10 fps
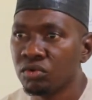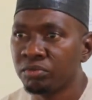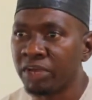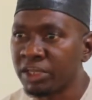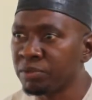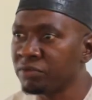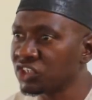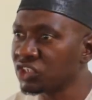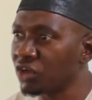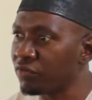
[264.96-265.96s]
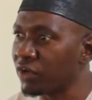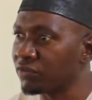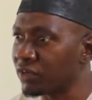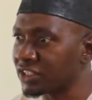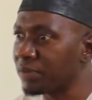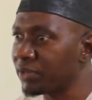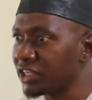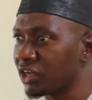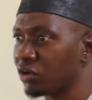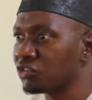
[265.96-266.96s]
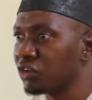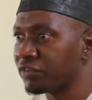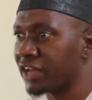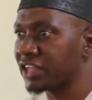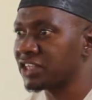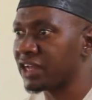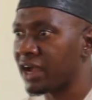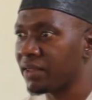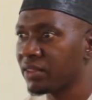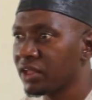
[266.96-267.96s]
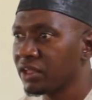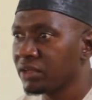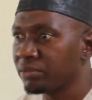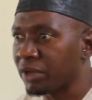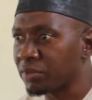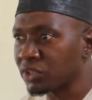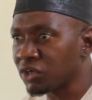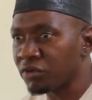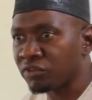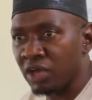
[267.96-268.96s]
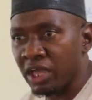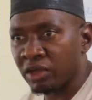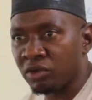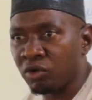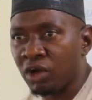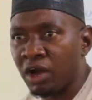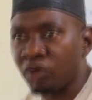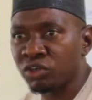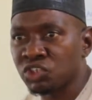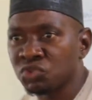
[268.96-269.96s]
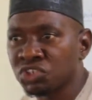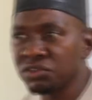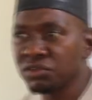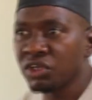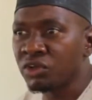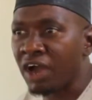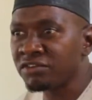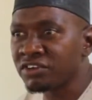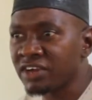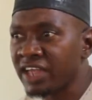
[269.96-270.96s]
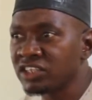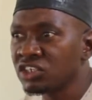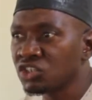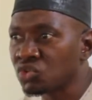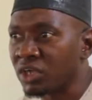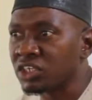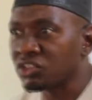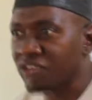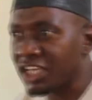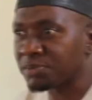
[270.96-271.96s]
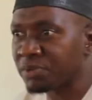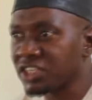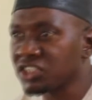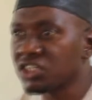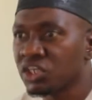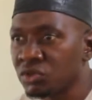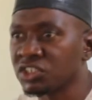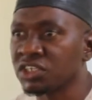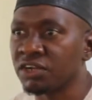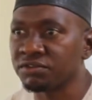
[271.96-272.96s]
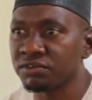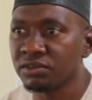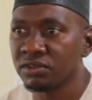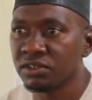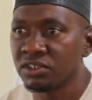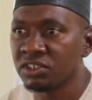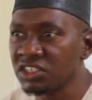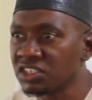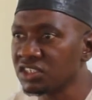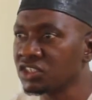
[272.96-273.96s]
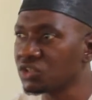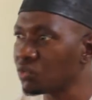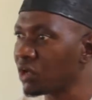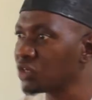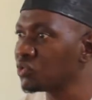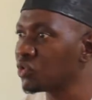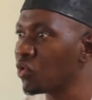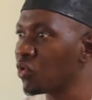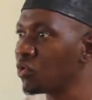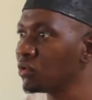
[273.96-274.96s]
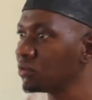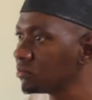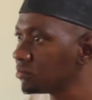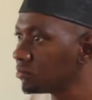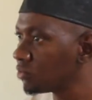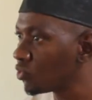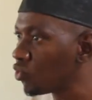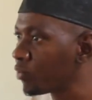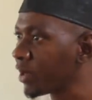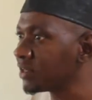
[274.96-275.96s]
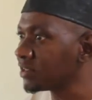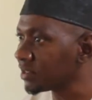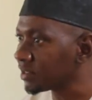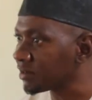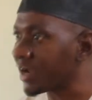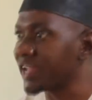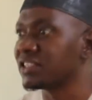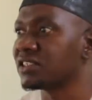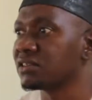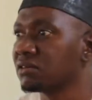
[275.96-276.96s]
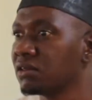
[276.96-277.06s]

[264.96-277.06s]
By the provision of what? For example, in the country of Nigeria, by the provision of our constitution, you have the right to what? To express yourself. This is what we call human rights.